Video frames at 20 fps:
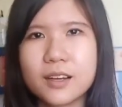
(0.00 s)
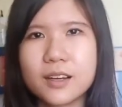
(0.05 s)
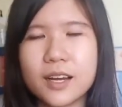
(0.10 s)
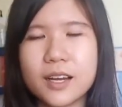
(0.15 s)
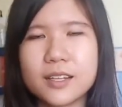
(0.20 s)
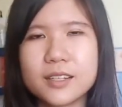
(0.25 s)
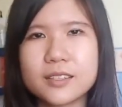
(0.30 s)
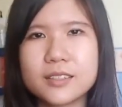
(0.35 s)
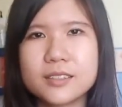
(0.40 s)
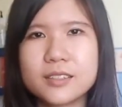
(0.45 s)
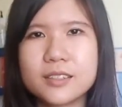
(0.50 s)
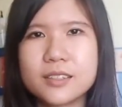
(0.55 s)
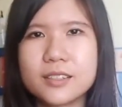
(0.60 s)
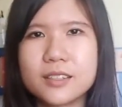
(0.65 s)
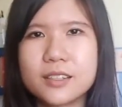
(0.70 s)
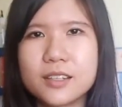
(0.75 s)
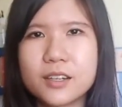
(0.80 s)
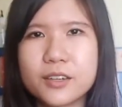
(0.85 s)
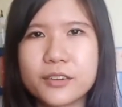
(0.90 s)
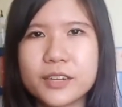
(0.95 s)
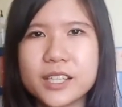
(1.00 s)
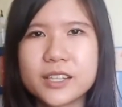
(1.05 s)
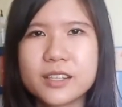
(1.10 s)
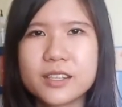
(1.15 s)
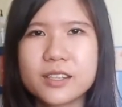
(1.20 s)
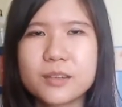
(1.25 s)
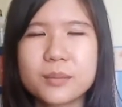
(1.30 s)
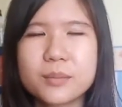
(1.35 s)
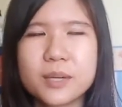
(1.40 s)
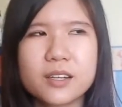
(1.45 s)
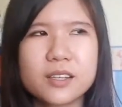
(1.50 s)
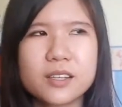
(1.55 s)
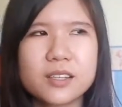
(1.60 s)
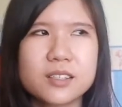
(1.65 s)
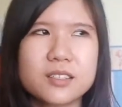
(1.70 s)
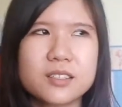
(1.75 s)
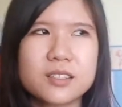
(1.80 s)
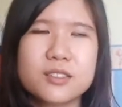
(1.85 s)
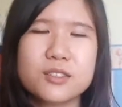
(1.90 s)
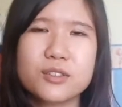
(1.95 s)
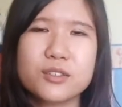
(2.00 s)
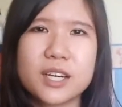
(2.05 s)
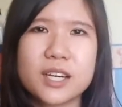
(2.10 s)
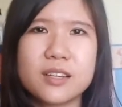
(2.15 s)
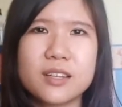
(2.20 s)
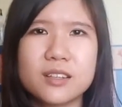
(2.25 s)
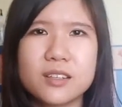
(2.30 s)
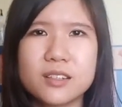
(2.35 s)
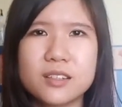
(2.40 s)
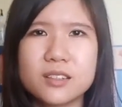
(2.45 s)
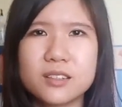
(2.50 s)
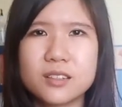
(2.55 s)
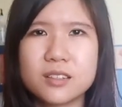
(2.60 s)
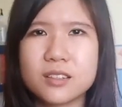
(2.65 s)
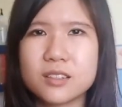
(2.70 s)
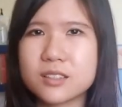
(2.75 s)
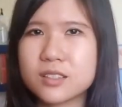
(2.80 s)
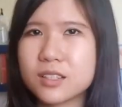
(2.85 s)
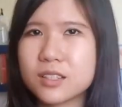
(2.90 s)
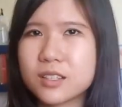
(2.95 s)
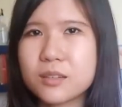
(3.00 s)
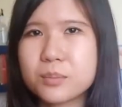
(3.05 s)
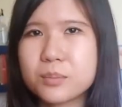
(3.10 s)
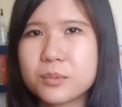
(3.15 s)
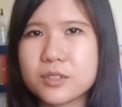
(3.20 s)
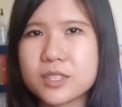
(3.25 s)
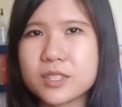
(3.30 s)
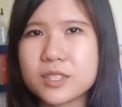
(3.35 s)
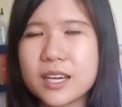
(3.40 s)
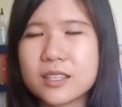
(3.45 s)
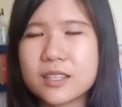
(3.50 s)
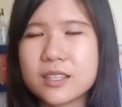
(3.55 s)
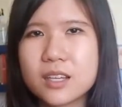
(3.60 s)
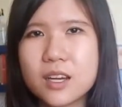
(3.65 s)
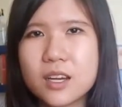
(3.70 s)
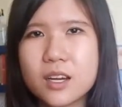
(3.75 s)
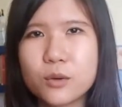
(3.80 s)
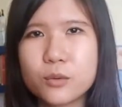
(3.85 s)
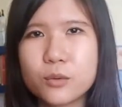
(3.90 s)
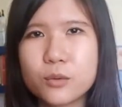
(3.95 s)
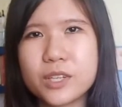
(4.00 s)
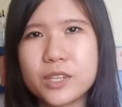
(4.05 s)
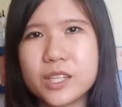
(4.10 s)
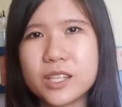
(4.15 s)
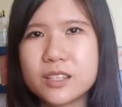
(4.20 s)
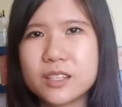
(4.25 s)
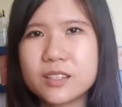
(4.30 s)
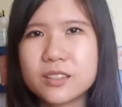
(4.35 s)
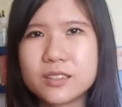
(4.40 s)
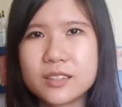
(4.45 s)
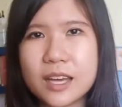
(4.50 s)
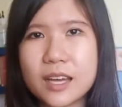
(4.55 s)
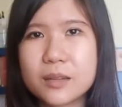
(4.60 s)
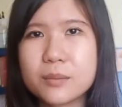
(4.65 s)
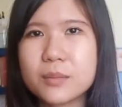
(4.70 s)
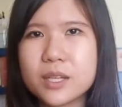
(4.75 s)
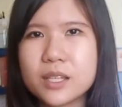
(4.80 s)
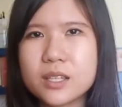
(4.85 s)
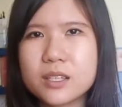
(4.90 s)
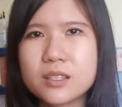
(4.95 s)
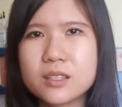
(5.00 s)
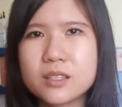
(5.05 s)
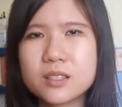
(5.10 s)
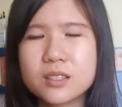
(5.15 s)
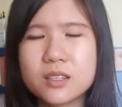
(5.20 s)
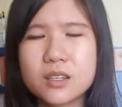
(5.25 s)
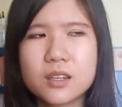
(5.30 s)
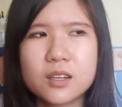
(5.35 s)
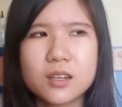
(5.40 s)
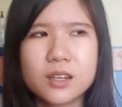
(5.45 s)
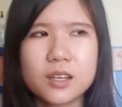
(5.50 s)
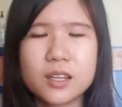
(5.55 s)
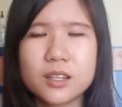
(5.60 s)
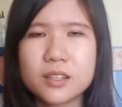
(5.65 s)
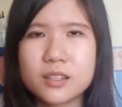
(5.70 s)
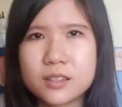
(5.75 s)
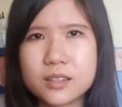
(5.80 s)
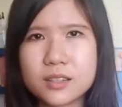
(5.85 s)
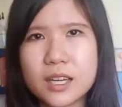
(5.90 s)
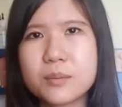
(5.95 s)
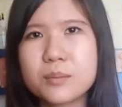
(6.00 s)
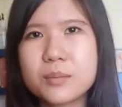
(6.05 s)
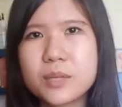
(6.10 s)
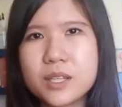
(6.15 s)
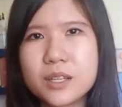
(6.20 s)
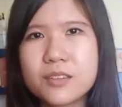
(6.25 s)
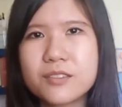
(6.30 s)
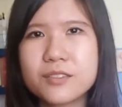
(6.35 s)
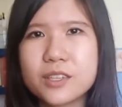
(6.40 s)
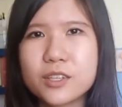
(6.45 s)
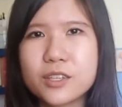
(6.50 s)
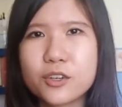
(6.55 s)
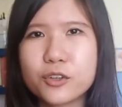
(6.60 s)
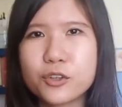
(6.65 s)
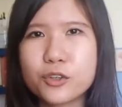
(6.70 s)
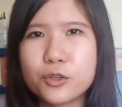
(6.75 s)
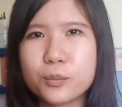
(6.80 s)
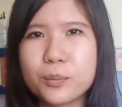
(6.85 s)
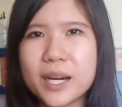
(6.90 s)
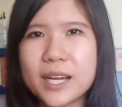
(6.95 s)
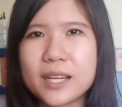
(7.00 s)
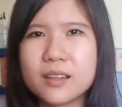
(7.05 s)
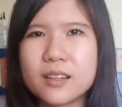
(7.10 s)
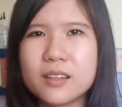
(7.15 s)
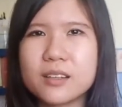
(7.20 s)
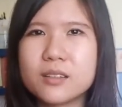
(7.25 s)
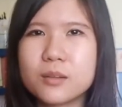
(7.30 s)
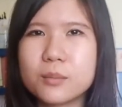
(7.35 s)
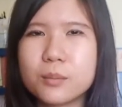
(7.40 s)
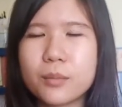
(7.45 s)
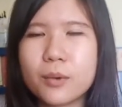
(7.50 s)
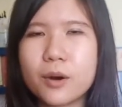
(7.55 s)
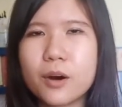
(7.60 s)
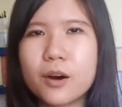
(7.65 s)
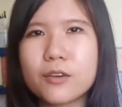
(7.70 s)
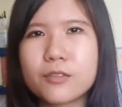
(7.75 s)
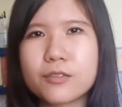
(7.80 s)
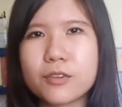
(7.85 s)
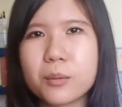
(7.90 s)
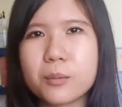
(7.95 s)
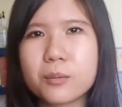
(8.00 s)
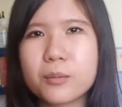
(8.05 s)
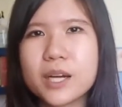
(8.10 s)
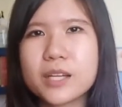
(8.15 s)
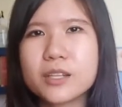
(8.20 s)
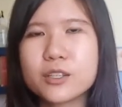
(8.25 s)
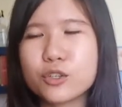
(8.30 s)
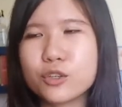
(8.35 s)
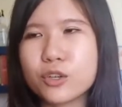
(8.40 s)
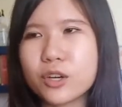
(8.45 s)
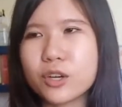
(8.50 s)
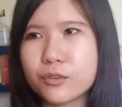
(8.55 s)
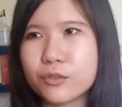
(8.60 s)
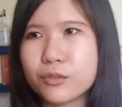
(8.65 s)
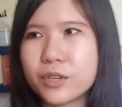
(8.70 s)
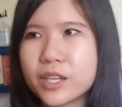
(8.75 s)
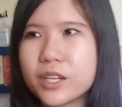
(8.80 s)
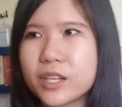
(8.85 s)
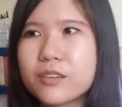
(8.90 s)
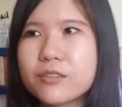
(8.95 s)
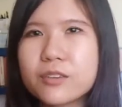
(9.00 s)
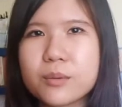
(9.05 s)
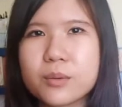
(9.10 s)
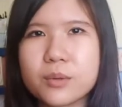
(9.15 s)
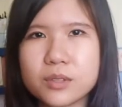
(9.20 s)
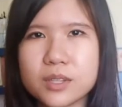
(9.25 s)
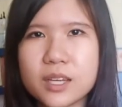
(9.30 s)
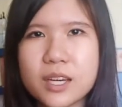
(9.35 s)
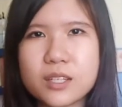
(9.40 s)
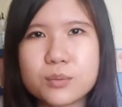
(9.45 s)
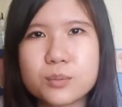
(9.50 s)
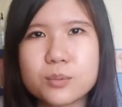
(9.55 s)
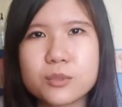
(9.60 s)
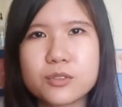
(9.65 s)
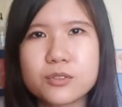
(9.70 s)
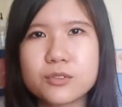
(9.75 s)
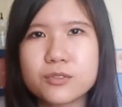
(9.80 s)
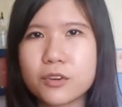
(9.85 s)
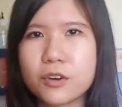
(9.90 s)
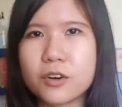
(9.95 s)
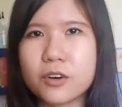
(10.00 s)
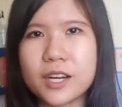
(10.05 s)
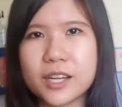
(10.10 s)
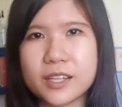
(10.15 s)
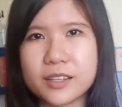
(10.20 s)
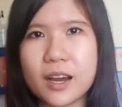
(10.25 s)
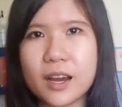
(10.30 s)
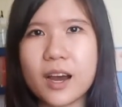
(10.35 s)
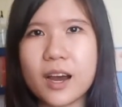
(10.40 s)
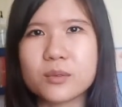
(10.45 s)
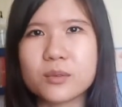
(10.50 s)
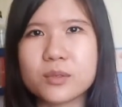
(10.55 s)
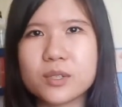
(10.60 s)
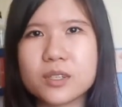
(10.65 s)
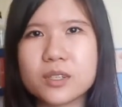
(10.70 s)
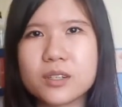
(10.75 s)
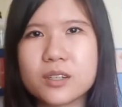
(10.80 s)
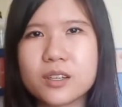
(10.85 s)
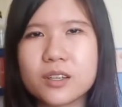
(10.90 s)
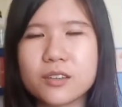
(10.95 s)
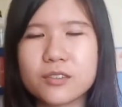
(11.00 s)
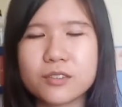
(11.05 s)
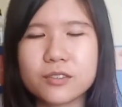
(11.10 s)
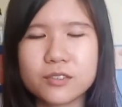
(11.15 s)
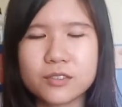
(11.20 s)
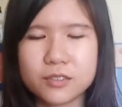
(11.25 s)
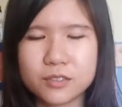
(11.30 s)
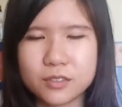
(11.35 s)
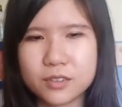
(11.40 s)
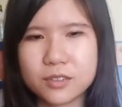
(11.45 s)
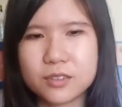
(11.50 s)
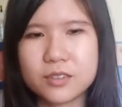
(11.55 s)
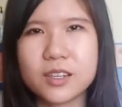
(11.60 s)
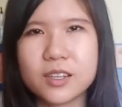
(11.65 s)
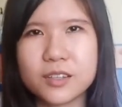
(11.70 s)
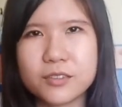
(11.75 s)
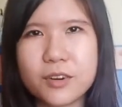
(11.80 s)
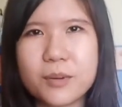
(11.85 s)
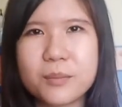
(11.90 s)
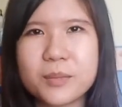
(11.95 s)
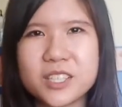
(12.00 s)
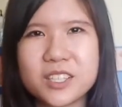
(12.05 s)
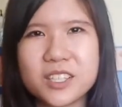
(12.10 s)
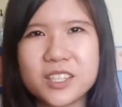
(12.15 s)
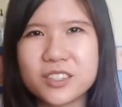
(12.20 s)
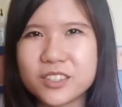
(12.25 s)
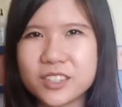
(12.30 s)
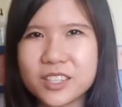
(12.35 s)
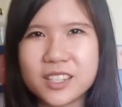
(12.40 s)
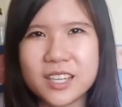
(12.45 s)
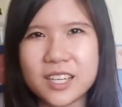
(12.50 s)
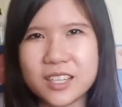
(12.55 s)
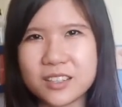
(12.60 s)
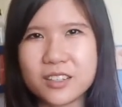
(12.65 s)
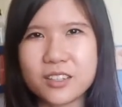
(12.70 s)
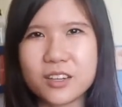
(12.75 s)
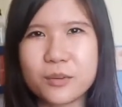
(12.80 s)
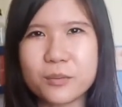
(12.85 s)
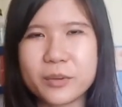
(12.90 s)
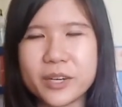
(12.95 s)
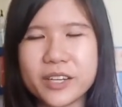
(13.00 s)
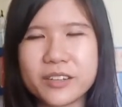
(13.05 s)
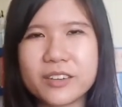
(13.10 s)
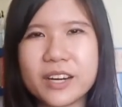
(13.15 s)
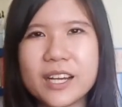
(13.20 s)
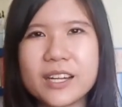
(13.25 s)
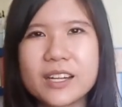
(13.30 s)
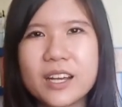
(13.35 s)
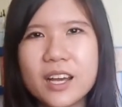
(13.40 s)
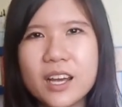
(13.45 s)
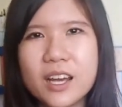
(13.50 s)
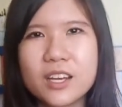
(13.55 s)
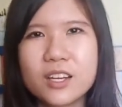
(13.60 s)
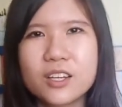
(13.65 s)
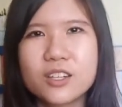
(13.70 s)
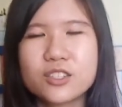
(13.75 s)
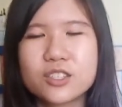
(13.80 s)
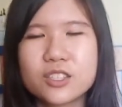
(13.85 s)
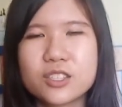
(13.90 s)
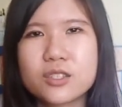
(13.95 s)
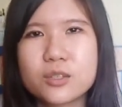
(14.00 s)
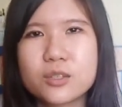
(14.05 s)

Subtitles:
and a great thing about it is you can learn a single process within 10 minutes. In a 10-minute video, you might learn more from what you are reading from your textbook for an hour if the information couldn't enter your brain, right? Just